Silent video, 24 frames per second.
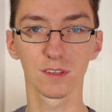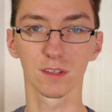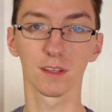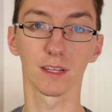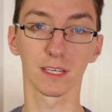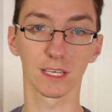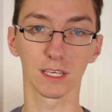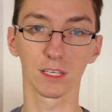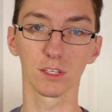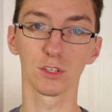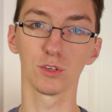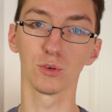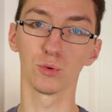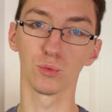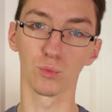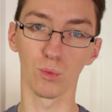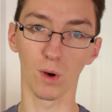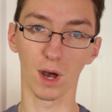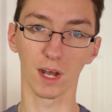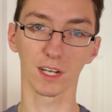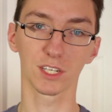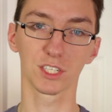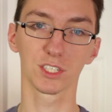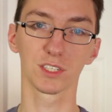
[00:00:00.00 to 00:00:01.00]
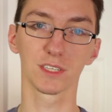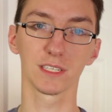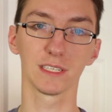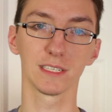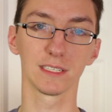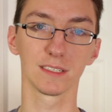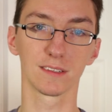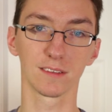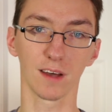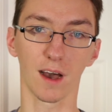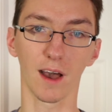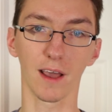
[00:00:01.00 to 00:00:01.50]
Like, you watch the
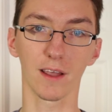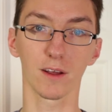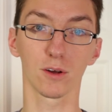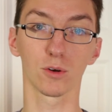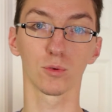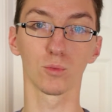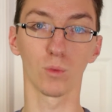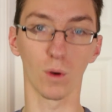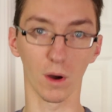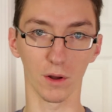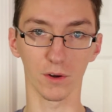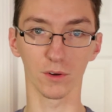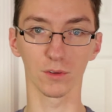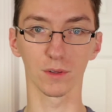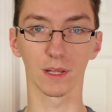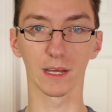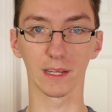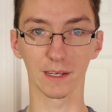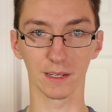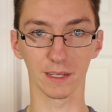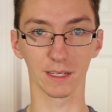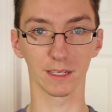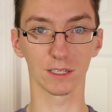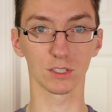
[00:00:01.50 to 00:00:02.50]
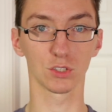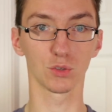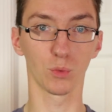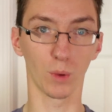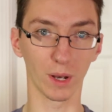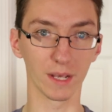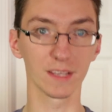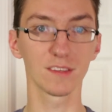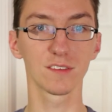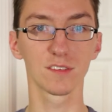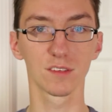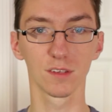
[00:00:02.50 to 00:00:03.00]
entire water landing
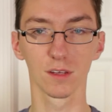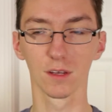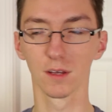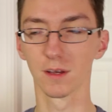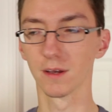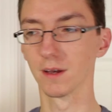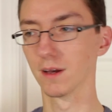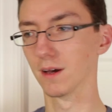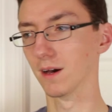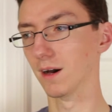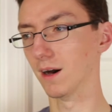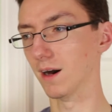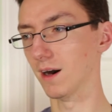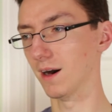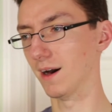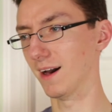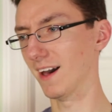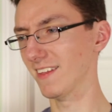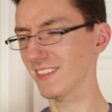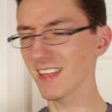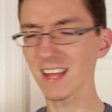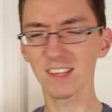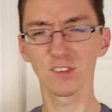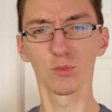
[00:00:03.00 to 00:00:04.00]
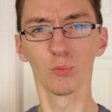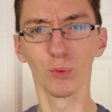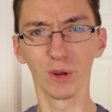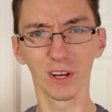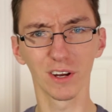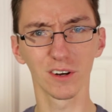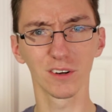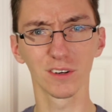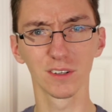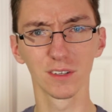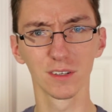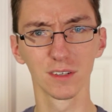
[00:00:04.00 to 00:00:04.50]
twice, and that's
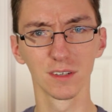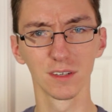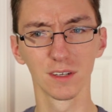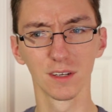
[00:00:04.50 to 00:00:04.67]
weird,